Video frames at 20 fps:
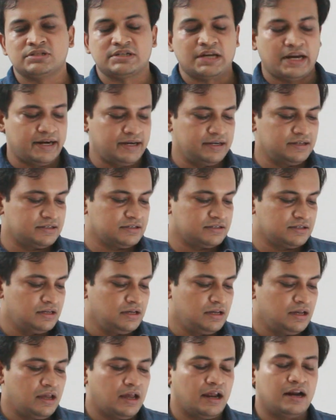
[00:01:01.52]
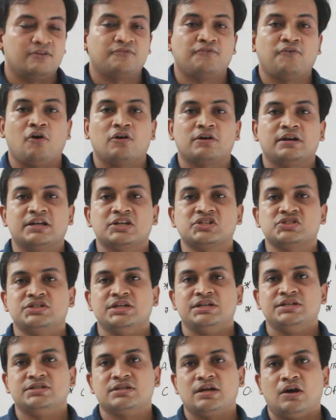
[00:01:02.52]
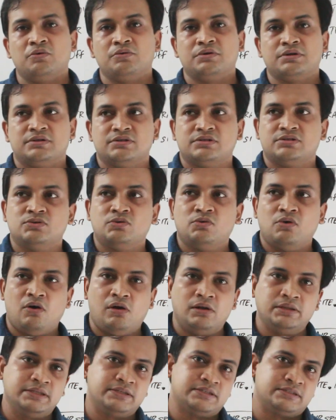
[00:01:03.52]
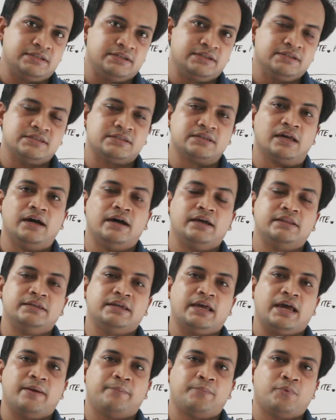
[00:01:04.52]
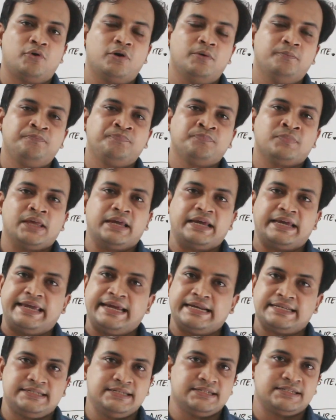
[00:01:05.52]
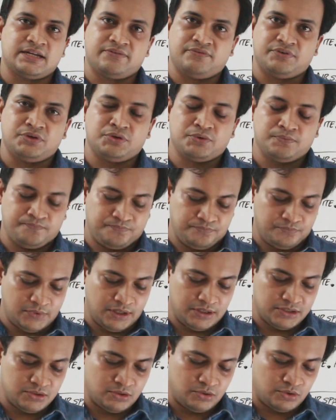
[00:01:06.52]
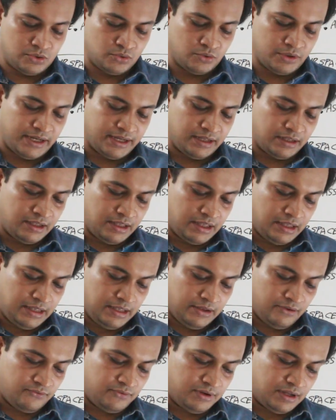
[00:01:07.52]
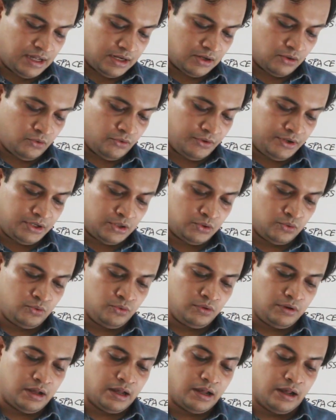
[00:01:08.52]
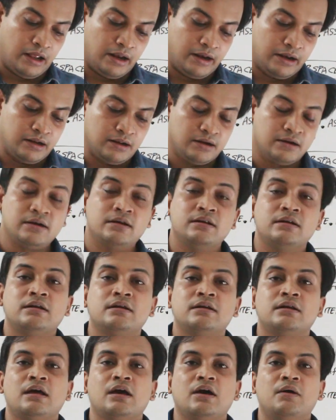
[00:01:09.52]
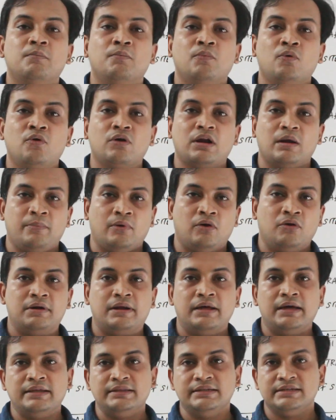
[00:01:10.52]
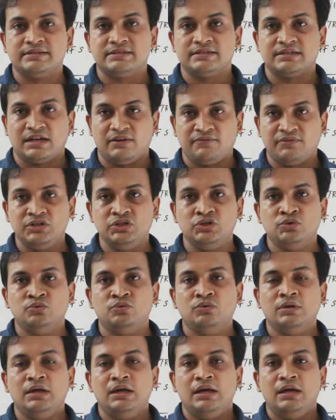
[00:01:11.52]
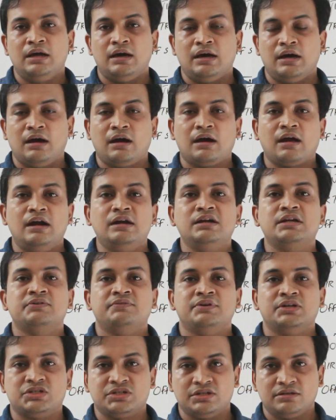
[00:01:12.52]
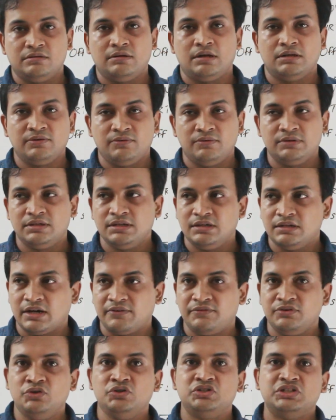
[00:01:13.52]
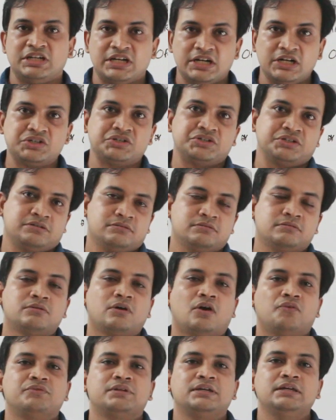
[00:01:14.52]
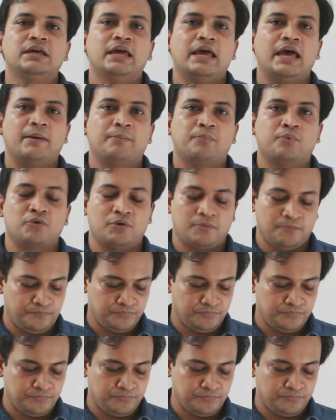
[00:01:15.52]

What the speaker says: stands, and foreign exchange counters. Through all these things, the airport gets its revenue. So today we are going to learn more about this revenue cultivation, the revenue generation of the airport.